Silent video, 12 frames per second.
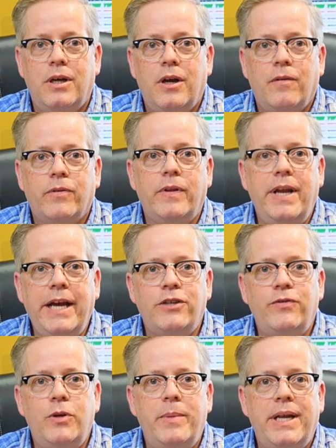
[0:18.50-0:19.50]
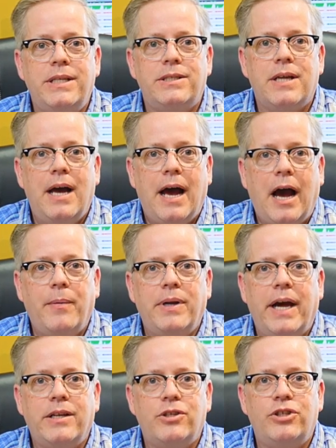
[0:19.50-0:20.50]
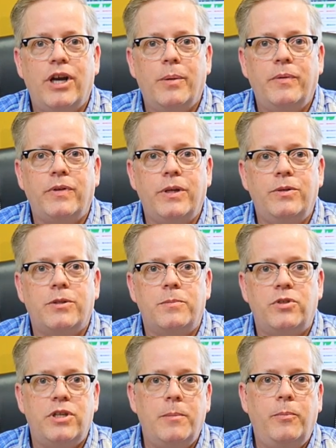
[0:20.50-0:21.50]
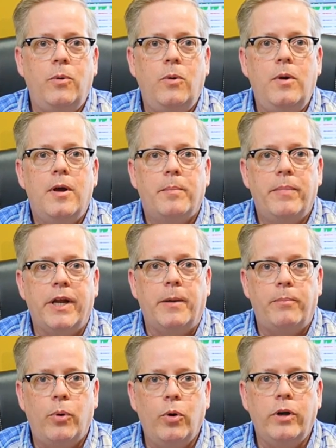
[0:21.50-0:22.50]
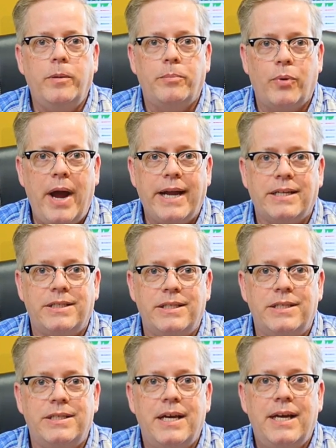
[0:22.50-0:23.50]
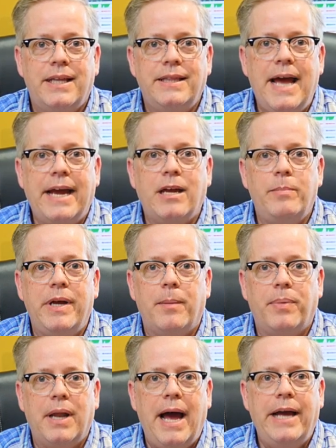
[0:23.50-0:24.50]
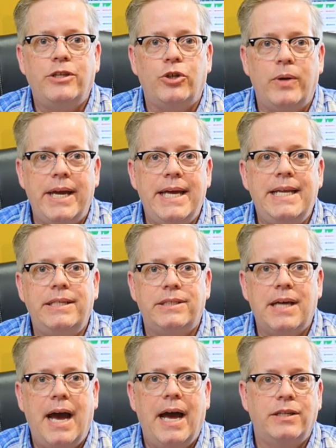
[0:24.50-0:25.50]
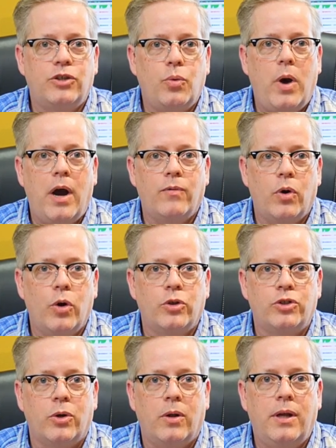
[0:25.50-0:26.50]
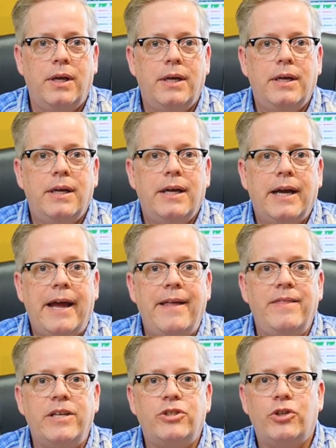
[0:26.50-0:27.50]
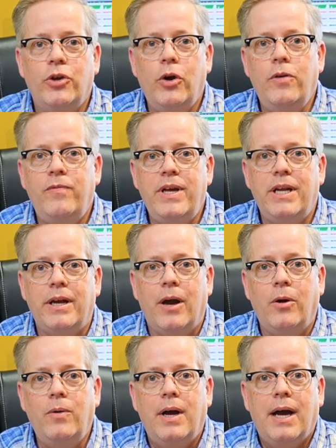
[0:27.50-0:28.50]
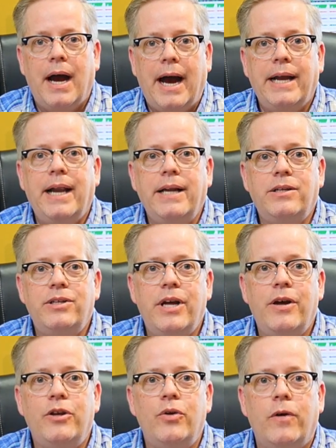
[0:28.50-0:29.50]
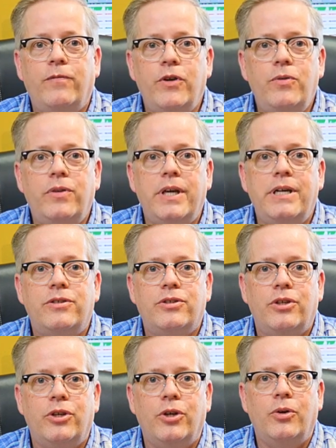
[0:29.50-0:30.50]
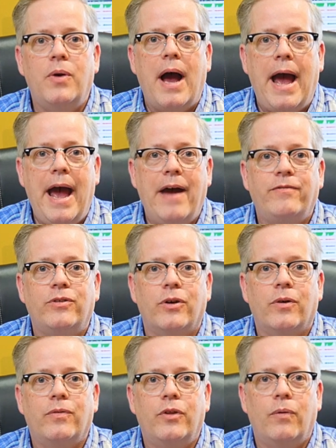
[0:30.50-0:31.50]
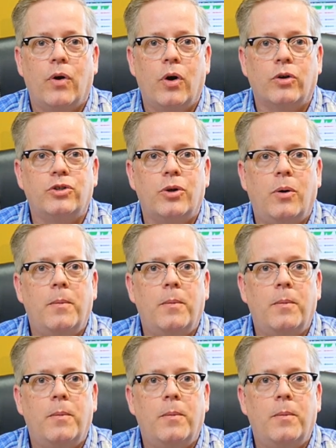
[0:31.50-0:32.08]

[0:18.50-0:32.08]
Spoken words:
For the next few minutes, I would like to share with you some simple but important practices that can be applied to any sized choir rehearsal. In this third video, I'd like to tell you a few things to do after the rehearsal.